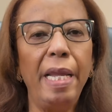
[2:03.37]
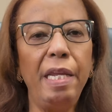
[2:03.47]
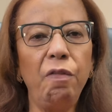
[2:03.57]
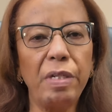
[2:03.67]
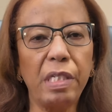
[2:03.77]

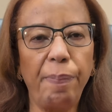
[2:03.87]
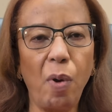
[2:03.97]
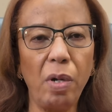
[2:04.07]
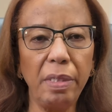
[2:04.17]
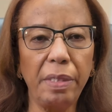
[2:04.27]
In
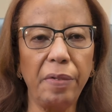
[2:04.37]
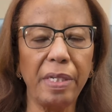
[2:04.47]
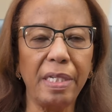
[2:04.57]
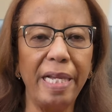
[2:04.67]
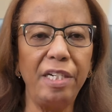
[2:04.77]
response to
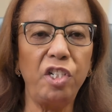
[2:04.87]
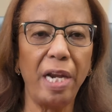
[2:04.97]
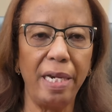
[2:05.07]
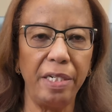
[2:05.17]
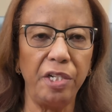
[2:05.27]
the said
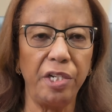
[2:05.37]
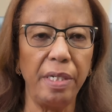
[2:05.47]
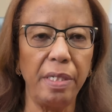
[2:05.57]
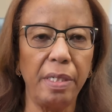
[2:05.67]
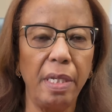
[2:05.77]

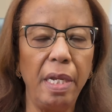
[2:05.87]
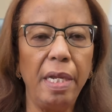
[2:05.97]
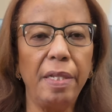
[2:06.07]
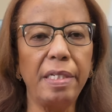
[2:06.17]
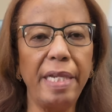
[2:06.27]
challenges,
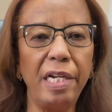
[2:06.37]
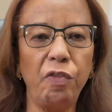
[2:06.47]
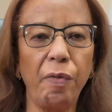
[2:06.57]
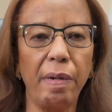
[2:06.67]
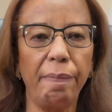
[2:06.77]
the
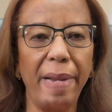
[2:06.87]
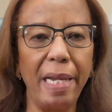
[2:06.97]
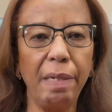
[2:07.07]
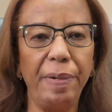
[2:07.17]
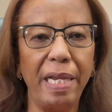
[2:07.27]
central
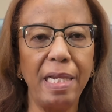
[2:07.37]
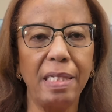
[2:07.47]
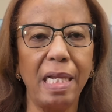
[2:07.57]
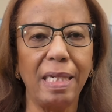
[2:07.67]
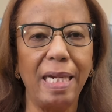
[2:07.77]
bank
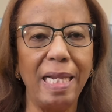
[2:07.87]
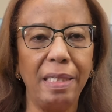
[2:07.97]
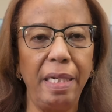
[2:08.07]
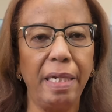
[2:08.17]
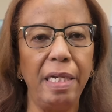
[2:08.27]
placed
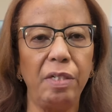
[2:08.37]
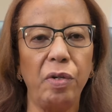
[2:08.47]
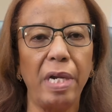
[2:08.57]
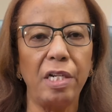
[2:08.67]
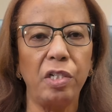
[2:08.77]
Atlantic
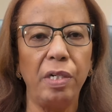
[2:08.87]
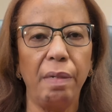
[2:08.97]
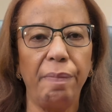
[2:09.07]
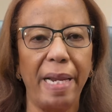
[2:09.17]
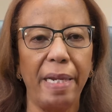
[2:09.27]

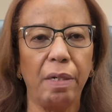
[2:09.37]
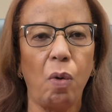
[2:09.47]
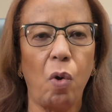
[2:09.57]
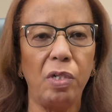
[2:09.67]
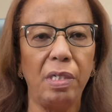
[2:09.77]
International Bank
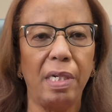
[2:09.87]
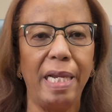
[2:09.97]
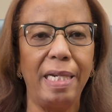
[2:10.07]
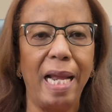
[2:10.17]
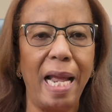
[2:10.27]
under
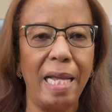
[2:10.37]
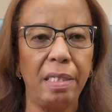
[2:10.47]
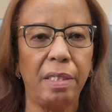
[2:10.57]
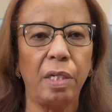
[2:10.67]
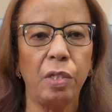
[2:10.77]

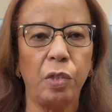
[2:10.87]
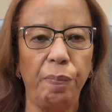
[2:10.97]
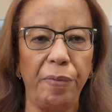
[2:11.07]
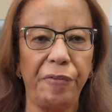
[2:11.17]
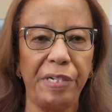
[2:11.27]
enhanced
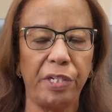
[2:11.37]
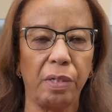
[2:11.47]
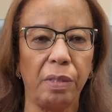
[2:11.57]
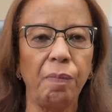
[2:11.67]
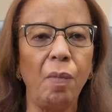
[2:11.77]

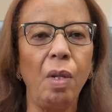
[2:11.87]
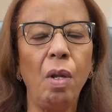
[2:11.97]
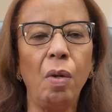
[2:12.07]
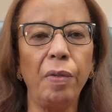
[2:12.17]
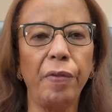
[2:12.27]
supervision
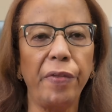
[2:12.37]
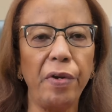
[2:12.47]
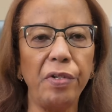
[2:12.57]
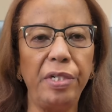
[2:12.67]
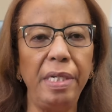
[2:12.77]
on
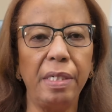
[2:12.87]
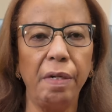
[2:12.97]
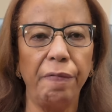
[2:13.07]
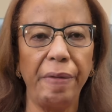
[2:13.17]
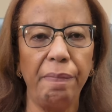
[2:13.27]
13th
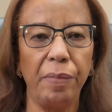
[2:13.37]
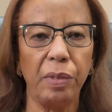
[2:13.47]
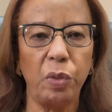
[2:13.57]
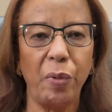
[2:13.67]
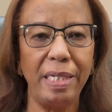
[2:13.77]

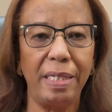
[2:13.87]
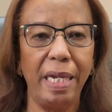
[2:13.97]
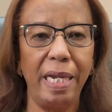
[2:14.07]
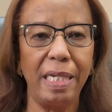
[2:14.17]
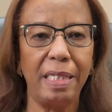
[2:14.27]
November
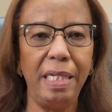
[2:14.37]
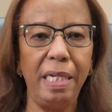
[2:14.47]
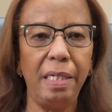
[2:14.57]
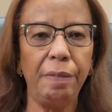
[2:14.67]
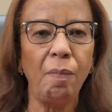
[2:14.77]

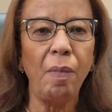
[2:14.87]
2018